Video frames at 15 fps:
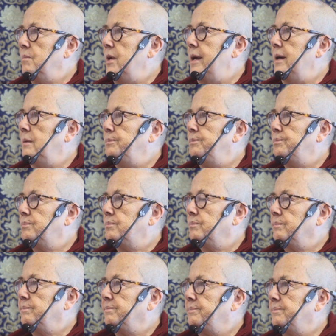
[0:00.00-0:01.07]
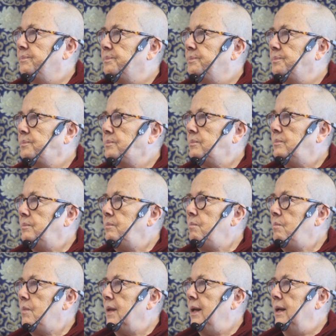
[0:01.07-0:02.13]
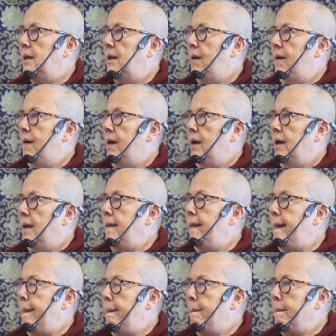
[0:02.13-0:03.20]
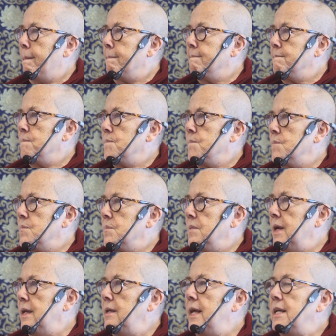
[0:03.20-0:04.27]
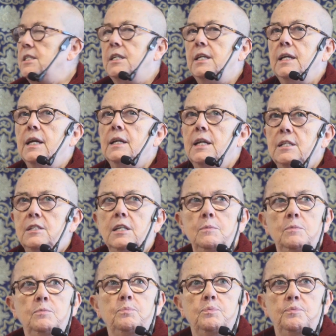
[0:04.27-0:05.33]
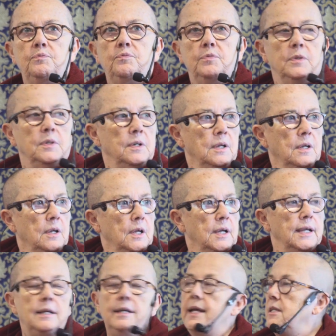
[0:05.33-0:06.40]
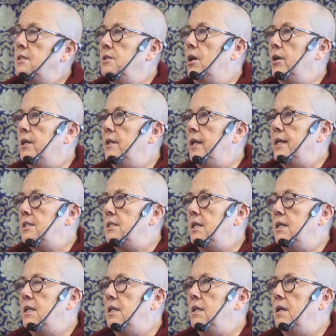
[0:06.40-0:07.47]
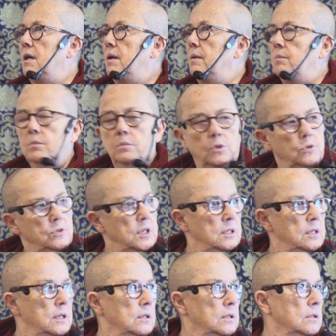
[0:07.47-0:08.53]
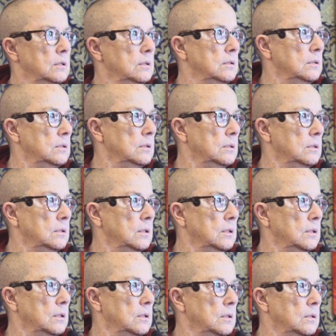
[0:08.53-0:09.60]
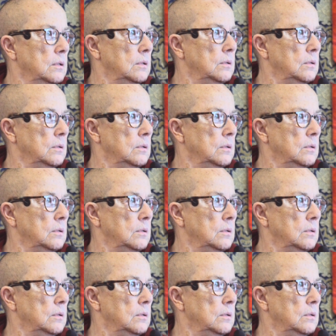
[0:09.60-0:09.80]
Yeah. Hitler, when born again in the future, yeah. crazy. Unless he, unless he, he might. unless no, unless he, um, who said that? He might. Be,